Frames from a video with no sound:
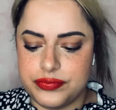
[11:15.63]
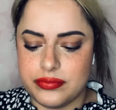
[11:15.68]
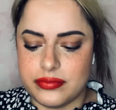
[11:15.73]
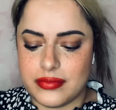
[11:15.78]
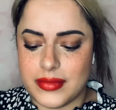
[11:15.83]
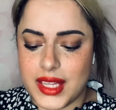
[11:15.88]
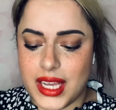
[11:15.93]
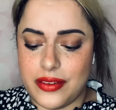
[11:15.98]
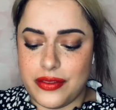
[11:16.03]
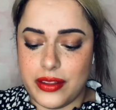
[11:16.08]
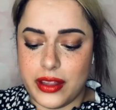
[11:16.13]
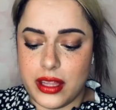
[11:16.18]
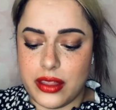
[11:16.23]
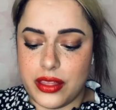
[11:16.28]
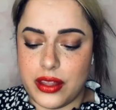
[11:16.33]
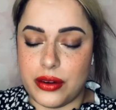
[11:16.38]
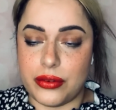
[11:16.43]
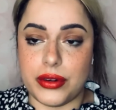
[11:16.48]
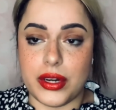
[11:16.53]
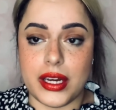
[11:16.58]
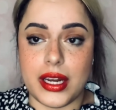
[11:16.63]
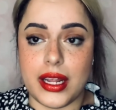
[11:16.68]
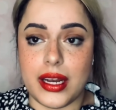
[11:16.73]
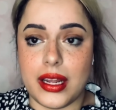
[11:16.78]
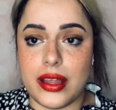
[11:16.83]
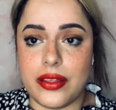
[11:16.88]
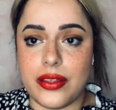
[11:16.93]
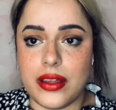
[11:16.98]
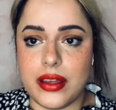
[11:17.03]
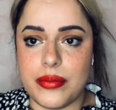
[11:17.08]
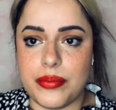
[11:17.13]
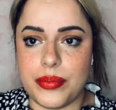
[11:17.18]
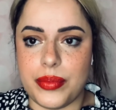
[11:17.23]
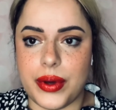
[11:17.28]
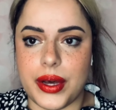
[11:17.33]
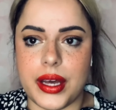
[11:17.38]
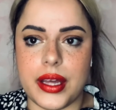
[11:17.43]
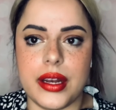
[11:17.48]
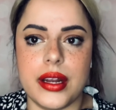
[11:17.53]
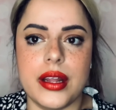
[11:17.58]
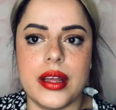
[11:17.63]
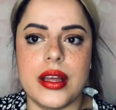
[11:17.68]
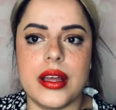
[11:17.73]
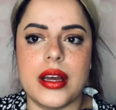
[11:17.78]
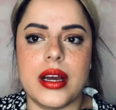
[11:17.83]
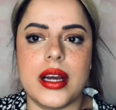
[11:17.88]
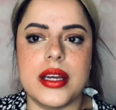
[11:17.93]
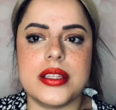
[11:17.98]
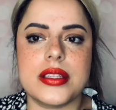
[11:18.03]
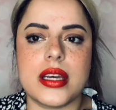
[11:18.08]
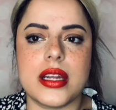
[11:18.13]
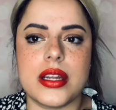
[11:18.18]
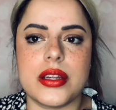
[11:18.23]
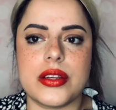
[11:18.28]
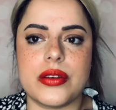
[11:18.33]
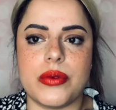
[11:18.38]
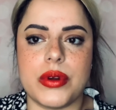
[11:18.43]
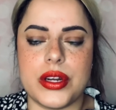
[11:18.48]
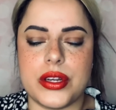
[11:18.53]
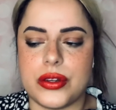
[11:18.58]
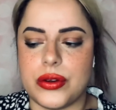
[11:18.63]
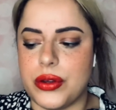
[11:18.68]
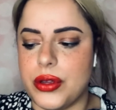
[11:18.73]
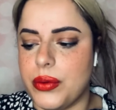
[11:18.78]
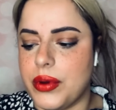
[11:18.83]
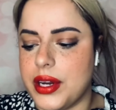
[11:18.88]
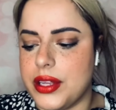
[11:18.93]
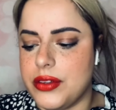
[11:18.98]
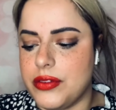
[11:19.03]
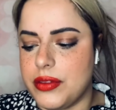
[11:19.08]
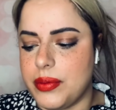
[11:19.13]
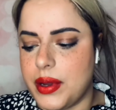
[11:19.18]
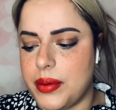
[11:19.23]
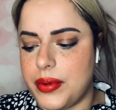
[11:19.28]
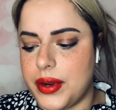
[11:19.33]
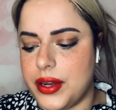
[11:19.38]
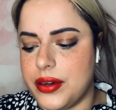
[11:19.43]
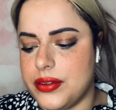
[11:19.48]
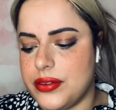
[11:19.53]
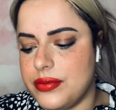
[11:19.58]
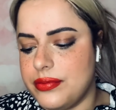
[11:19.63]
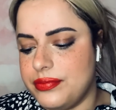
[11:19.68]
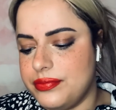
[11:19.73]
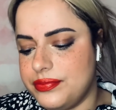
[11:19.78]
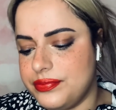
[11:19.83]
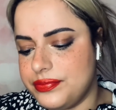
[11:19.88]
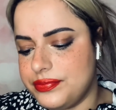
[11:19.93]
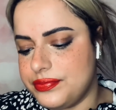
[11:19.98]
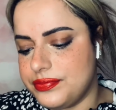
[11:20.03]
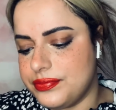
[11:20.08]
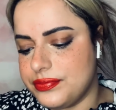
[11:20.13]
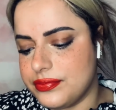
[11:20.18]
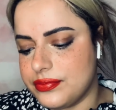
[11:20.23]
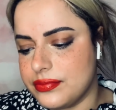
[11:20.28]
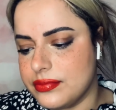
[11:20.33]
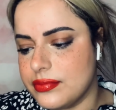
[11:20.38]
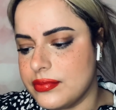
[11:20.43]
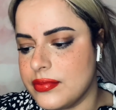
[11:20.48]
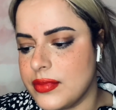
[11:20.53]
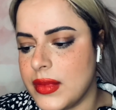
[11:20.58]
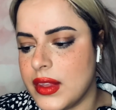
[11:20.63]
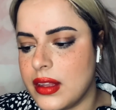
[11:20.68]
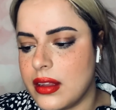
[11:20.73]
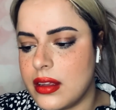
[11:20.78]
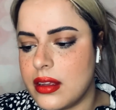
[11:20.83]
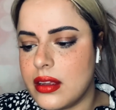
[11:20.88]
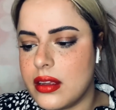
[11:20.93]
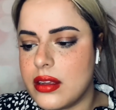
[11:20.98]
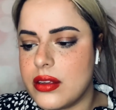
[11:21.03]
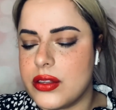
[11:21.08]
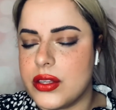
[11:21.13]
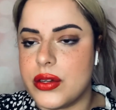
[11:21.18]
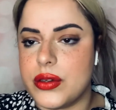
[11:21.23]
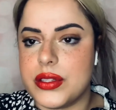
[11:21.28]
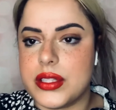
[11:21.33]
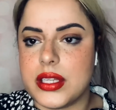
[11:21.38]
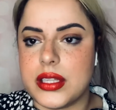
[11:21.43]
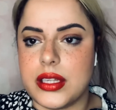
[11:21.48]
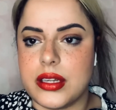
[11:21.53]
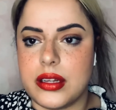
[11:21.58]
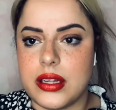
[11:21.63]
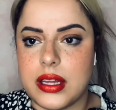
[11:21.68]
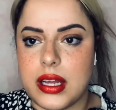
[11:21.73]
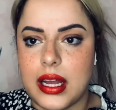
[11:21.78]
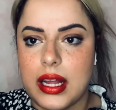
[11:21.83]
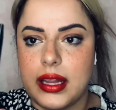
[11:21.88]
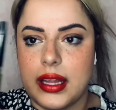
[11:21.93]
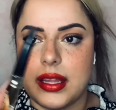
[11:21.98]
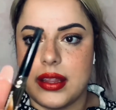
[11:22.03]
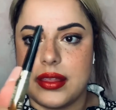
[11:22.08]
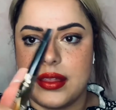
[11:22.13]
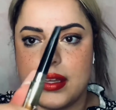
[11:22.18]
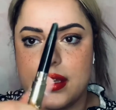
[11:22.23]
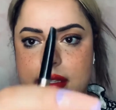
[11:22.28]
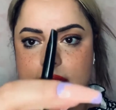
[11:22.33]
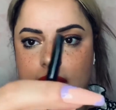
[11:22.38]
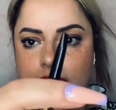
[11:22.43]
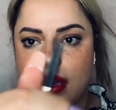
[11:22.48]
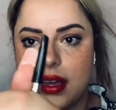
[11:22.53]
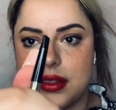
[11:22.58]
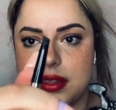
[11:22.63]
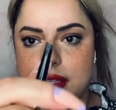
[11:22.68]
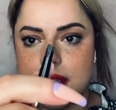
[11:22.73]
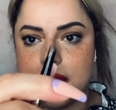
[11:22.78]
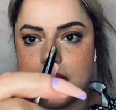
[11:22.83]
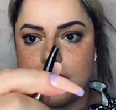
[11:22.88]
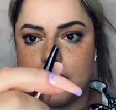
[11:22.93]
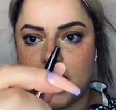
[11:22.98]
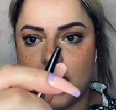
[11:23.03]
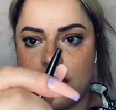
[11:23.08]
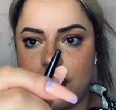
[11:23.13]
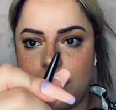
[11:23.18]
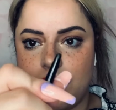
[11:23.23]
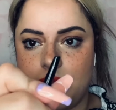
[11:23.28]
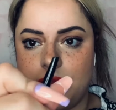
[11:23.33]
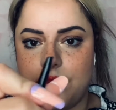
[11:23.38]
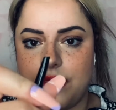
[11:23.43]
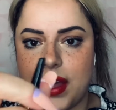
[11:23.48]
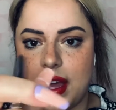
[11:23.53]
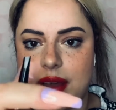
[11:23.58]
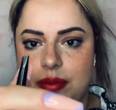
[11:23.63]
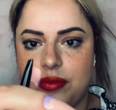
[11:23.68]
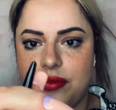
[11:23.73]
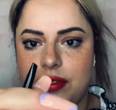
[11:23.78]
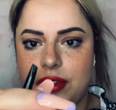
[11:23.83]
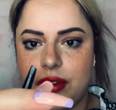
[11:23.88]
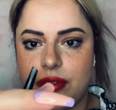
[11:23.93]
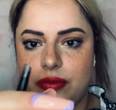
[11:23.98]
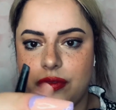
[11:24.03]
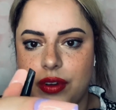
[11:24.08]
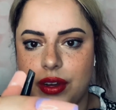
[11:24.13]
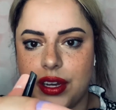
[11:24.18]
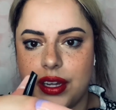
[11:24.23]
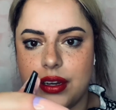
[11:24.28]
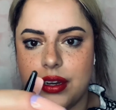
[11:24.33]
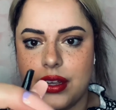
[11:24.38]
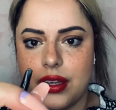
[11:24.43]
I feel like they don't need anything, but I just kind of want to show you what I do with my brows. So it's a little guy like this. I got this in my FabFitFun.